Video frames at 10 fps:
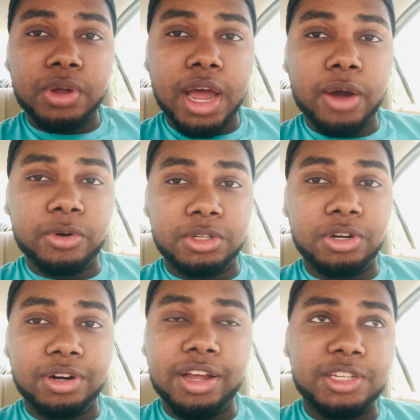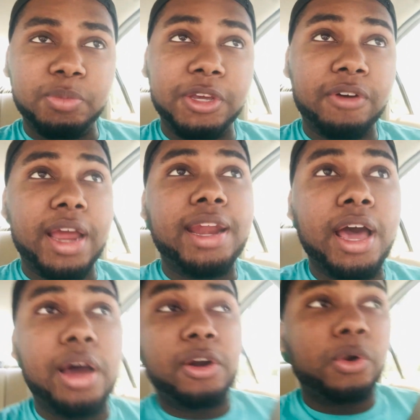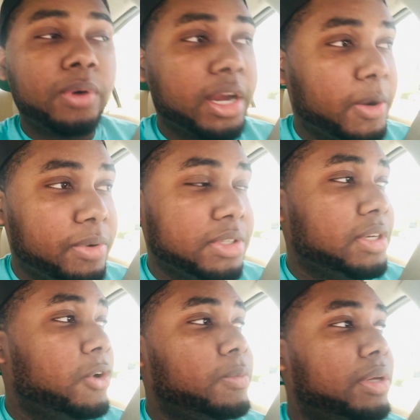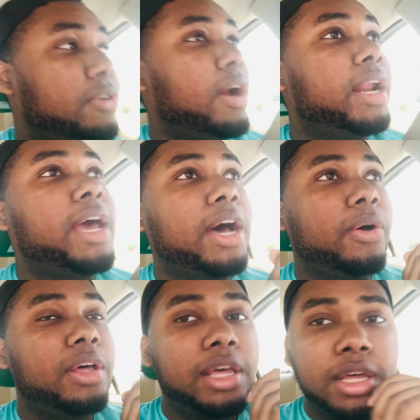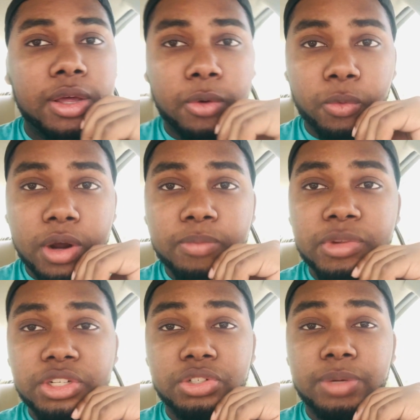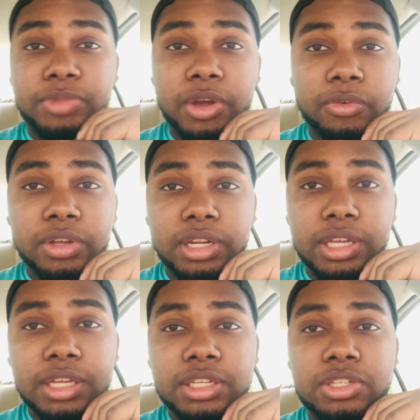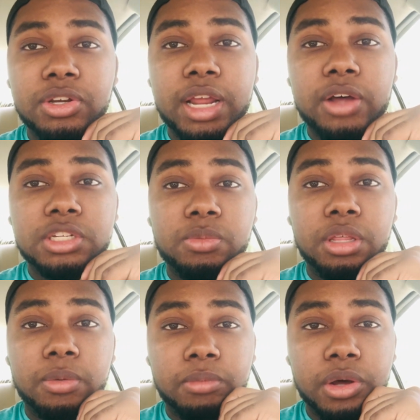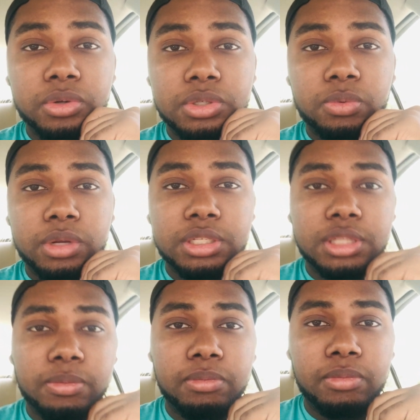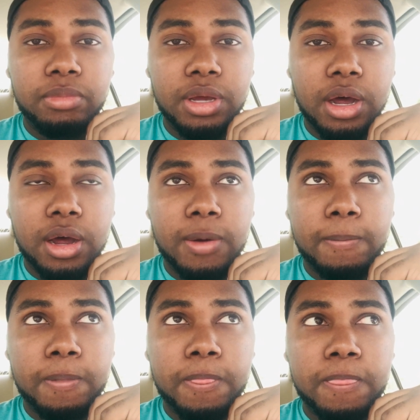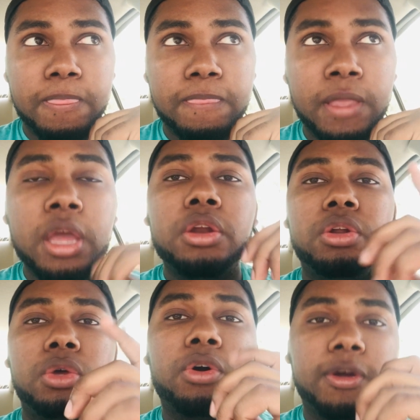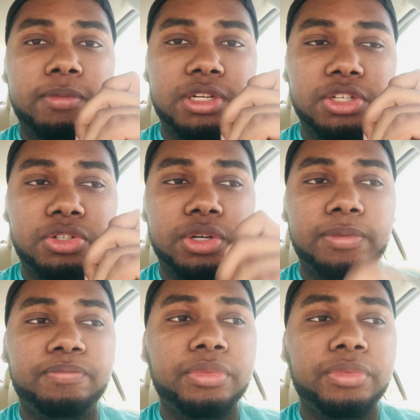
I would turn out to be right now. I don't know what kind of person I would be right now. One mission trip that really stood out to me the most was the New York mission trip.